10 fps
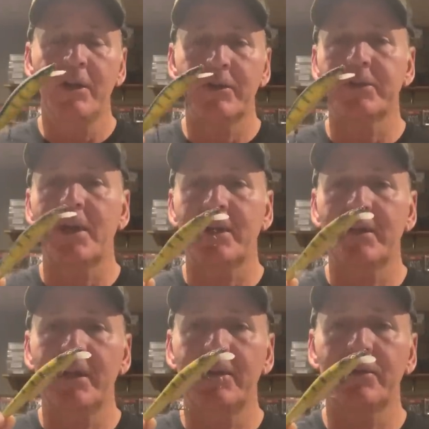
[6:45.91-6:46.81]
there's not
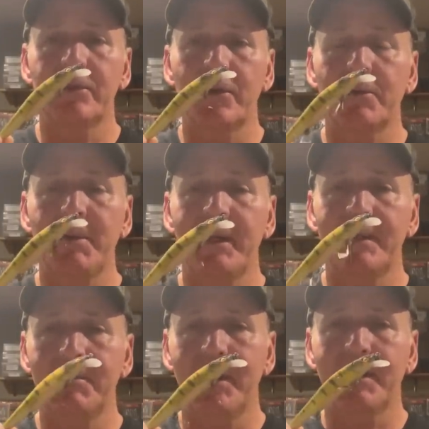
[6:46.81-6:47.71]
another jerkbait
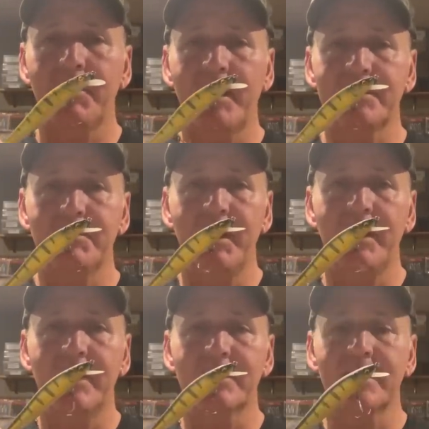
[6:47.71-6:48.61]
that Megabass
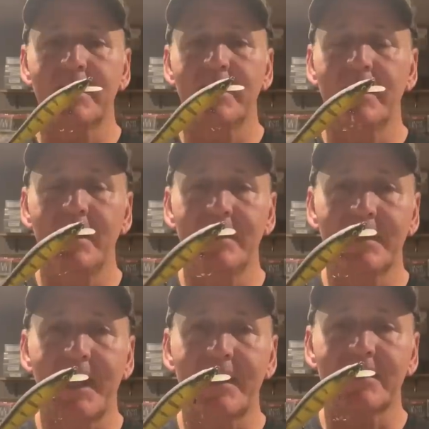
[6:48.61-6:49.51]
makes that is
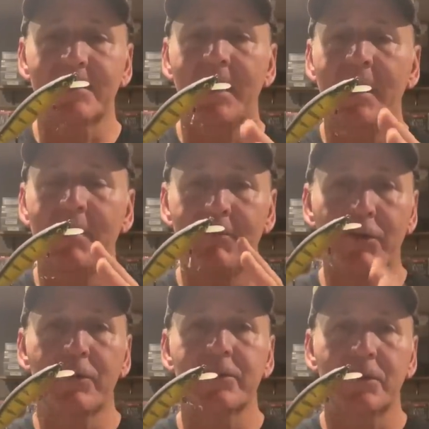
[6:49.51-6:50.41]
as
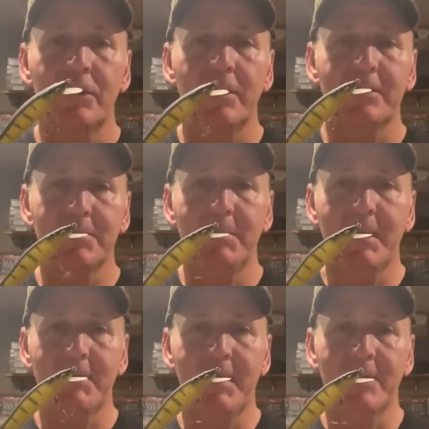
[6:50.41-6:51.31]
versatile as a
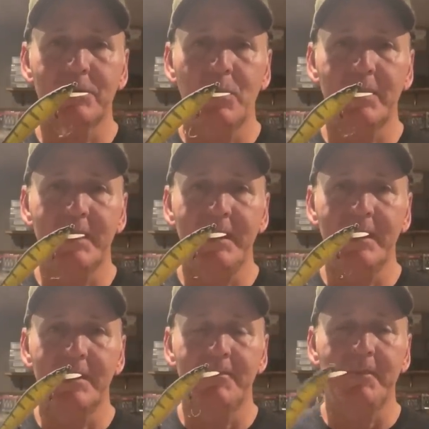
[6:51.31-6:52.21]
Megabass
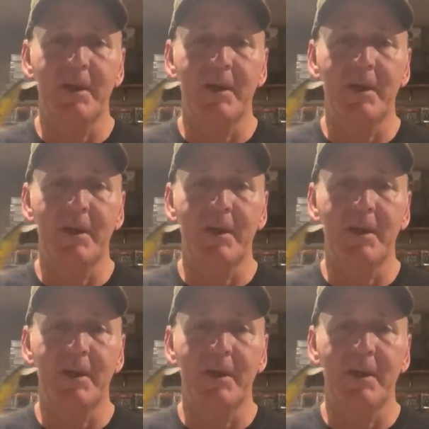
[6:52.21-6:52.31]
110.